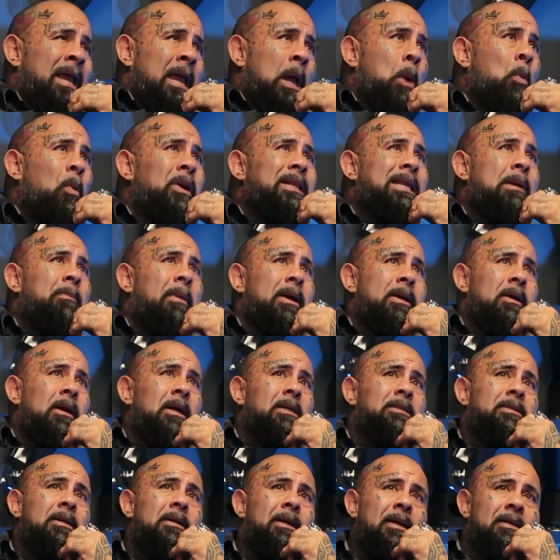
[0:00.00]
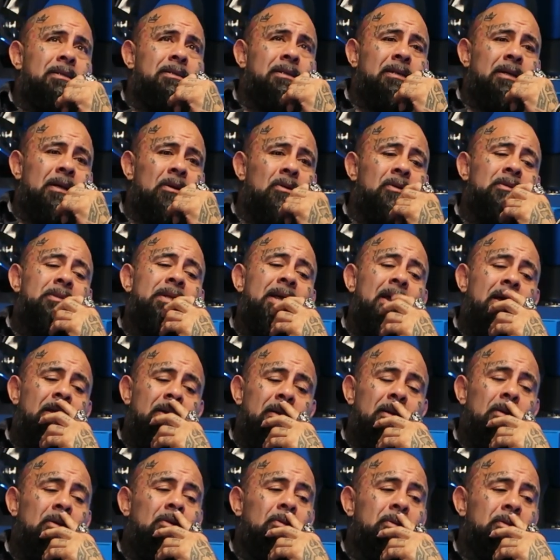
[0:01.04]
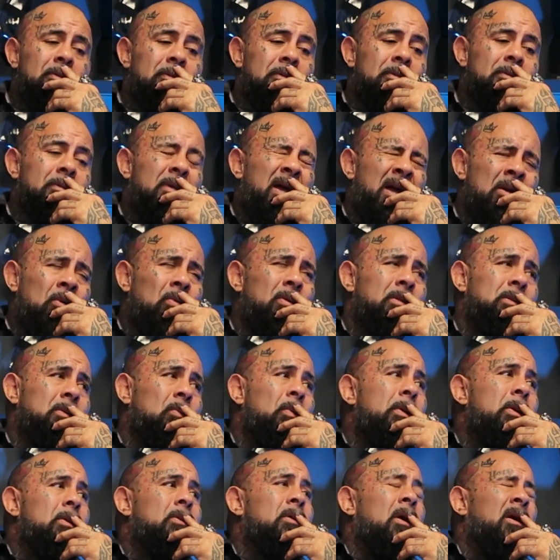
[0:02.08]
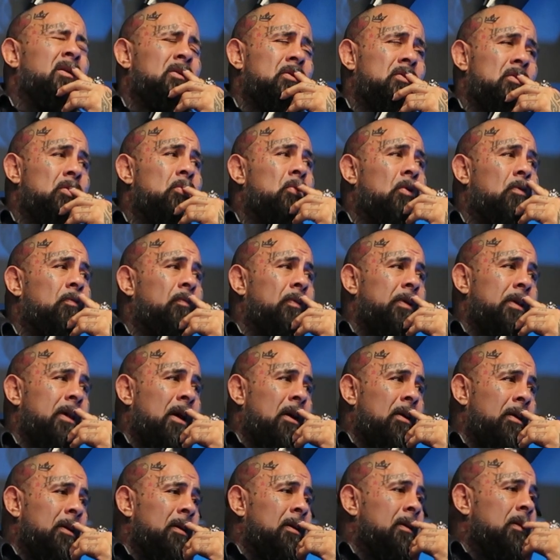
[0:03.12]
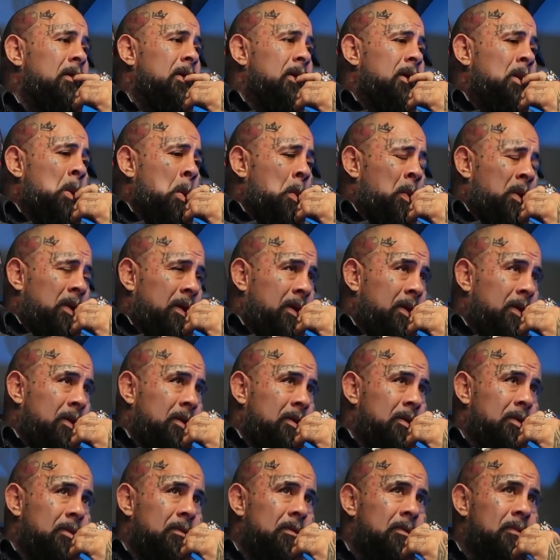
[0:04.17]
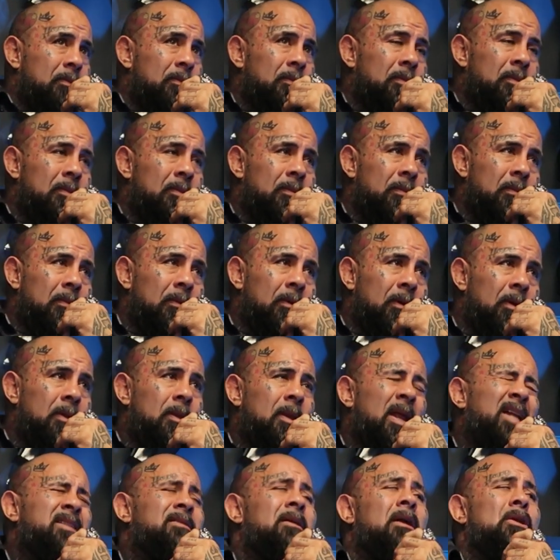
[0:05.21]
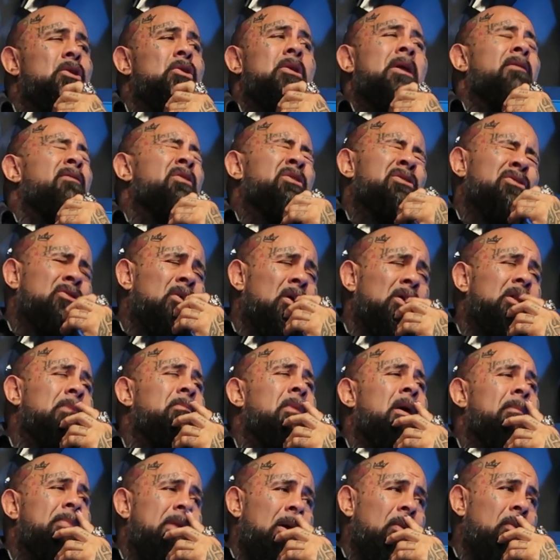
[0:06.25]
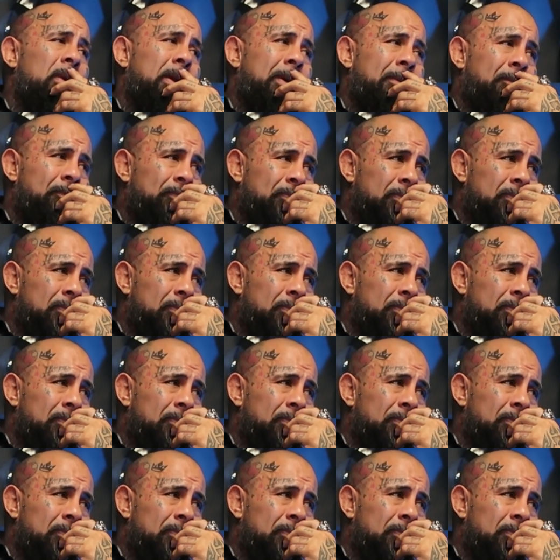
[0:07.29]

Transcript: And one day my youngest son he goes, Dad, I noticed the way you talk to your girlfriend now, and that's not, you never used to talk to mom that way.